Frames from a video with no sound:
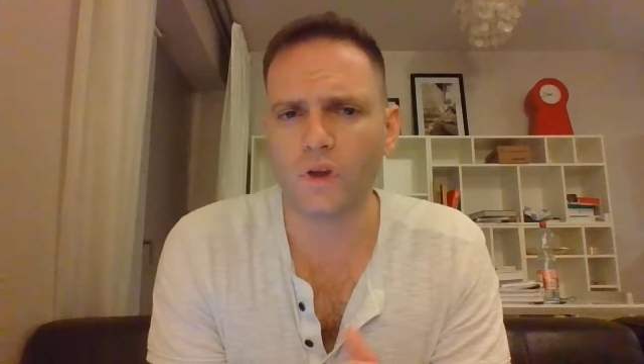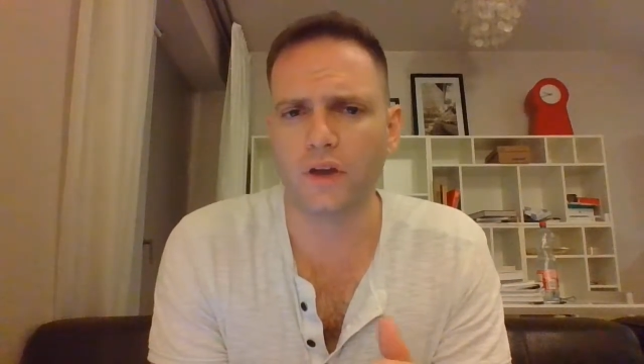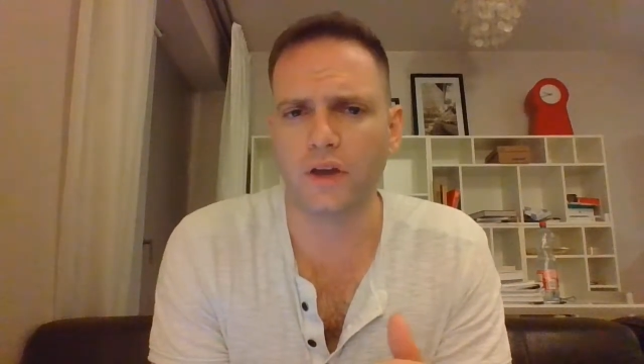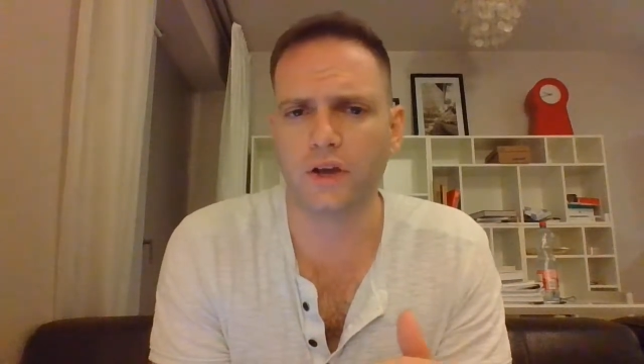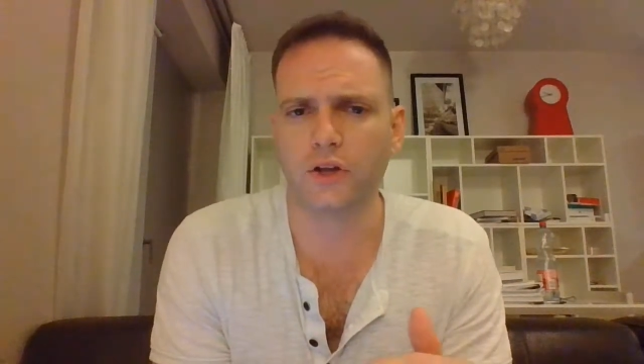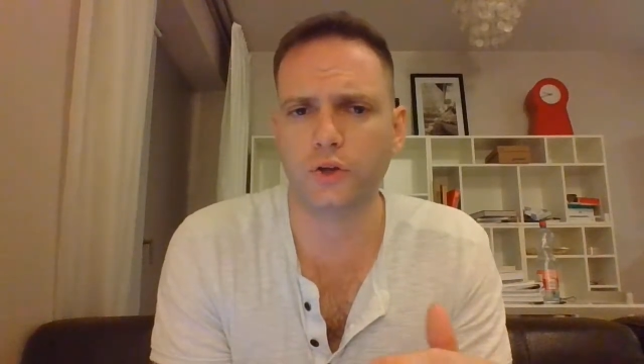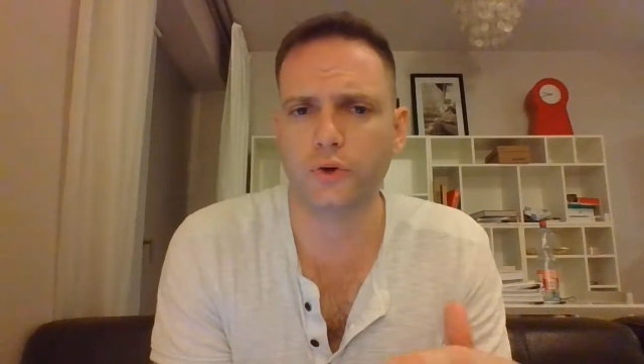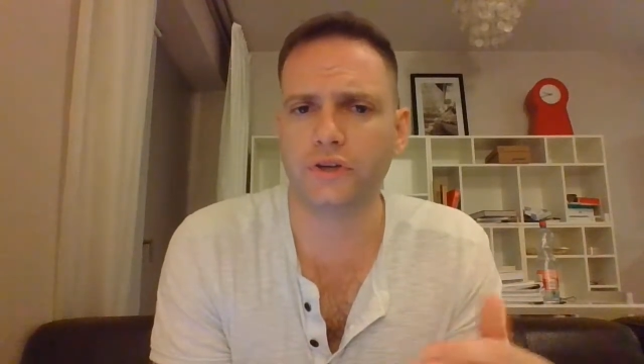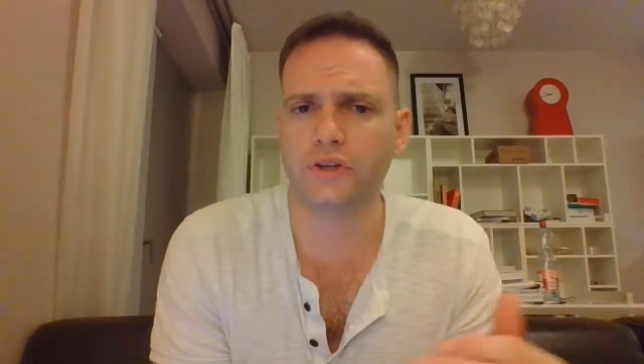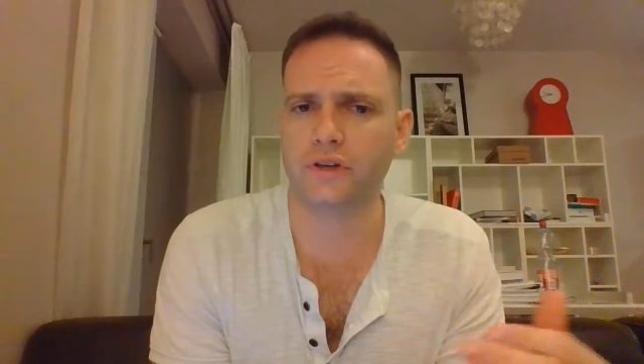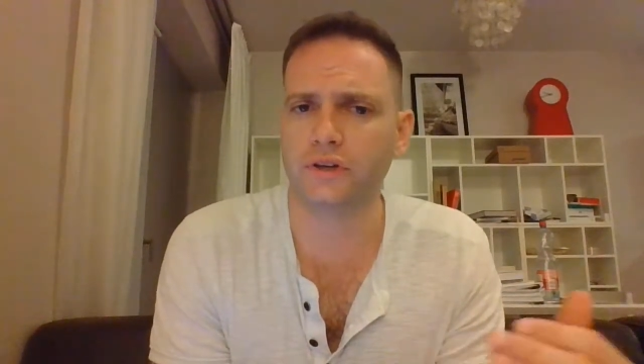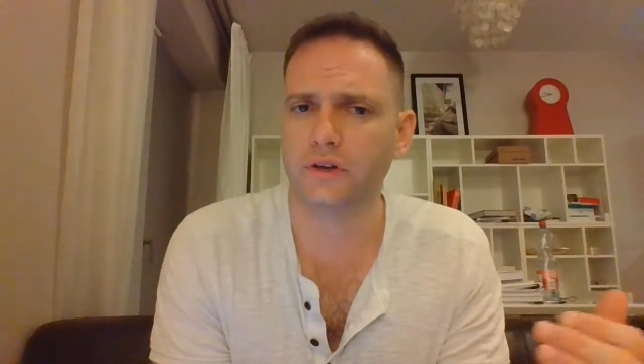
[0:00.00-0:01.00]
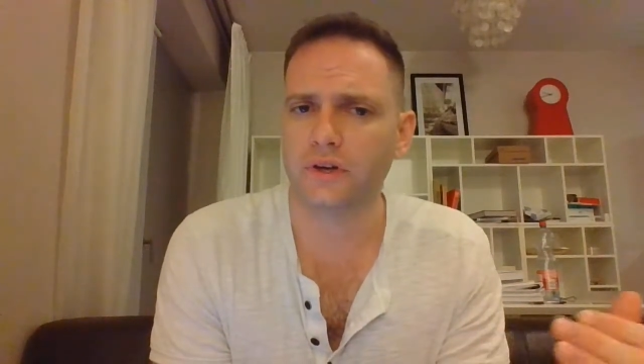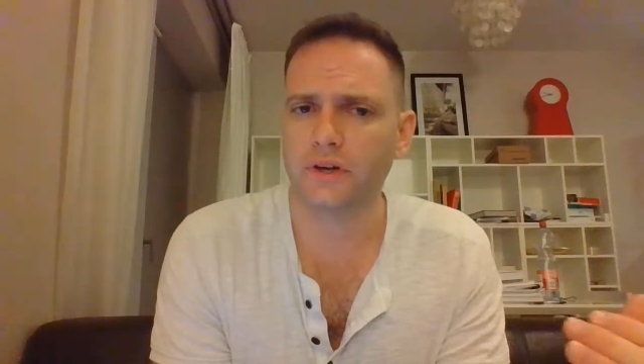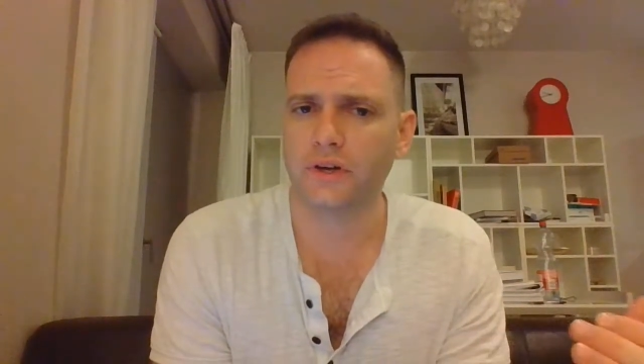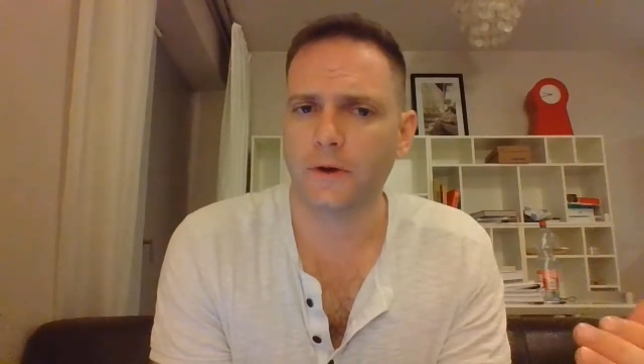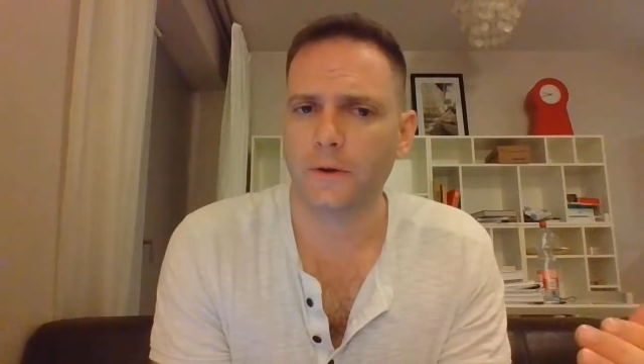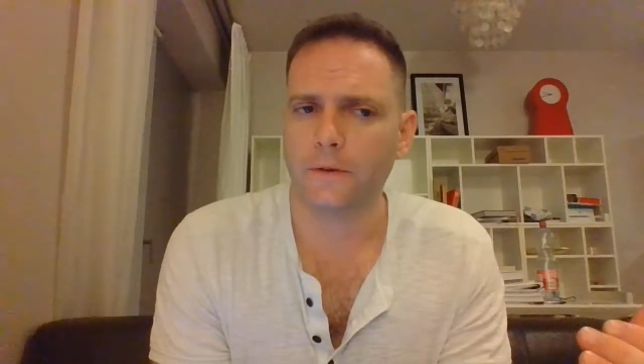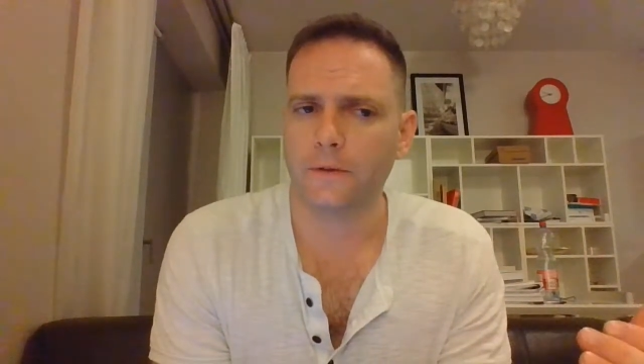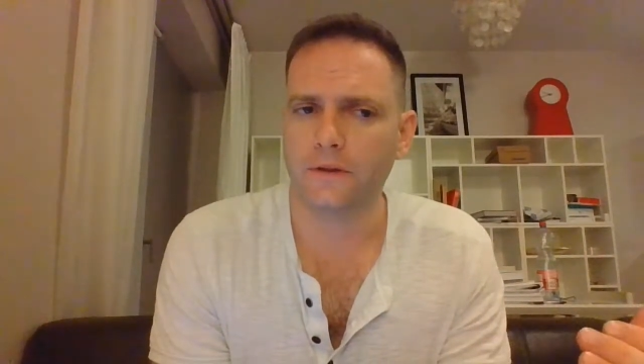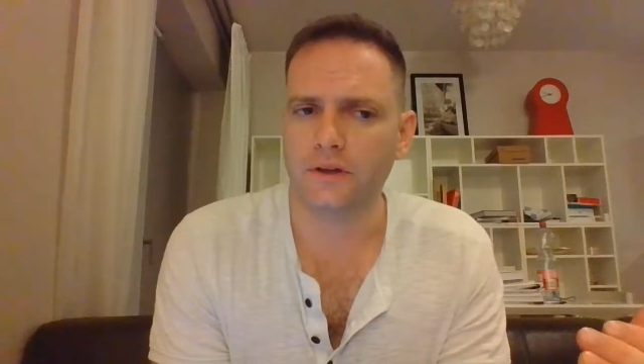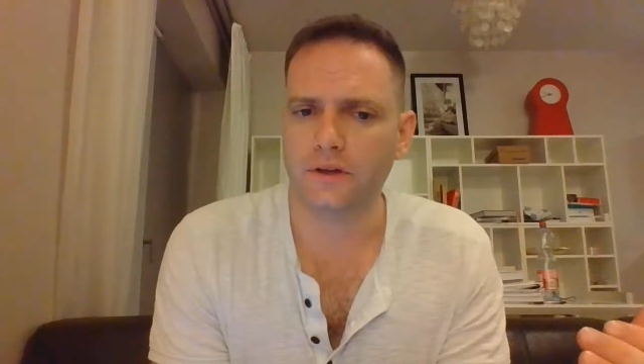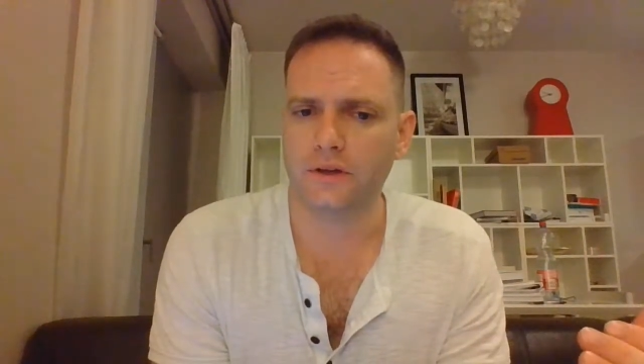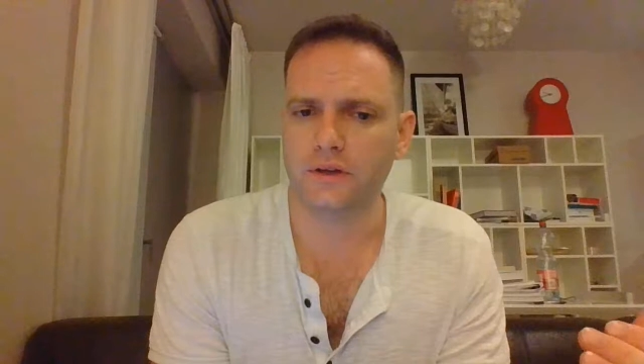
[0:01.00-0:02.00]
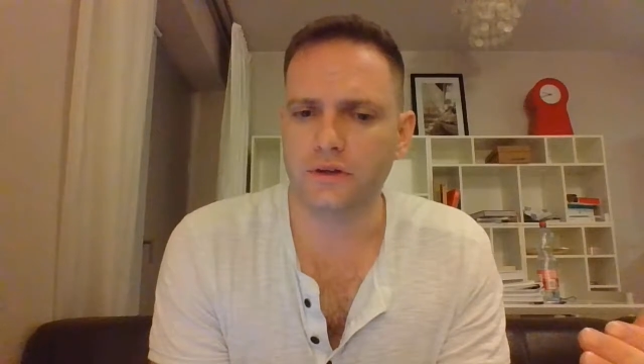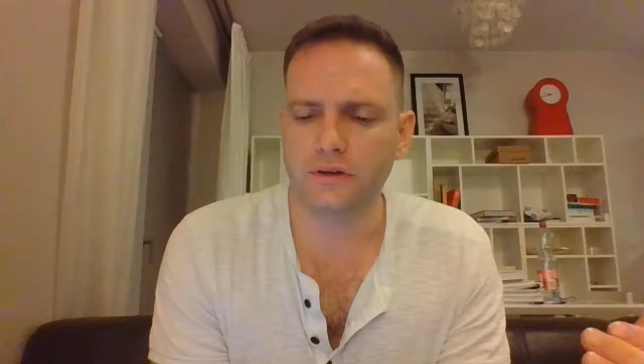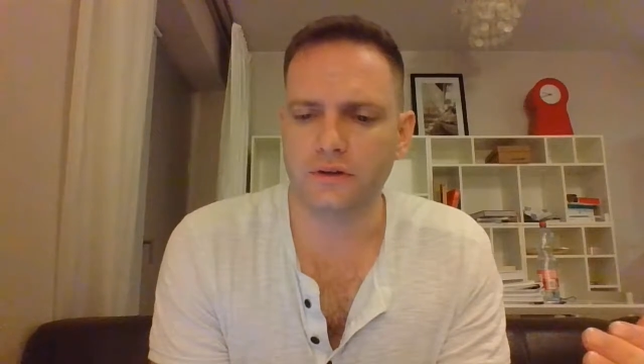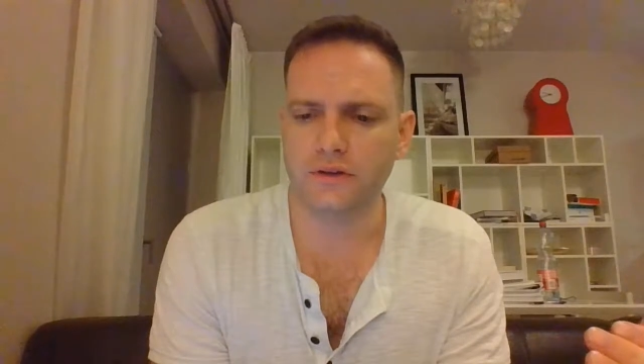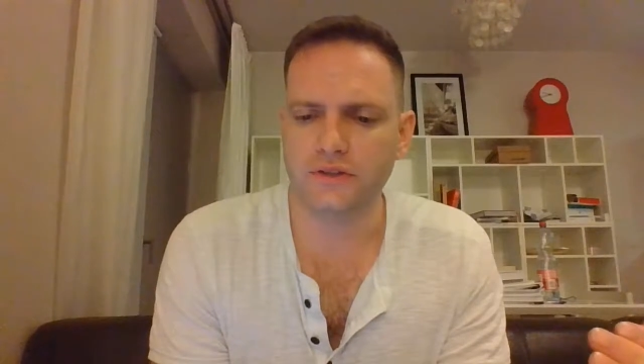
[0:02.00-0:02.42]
including the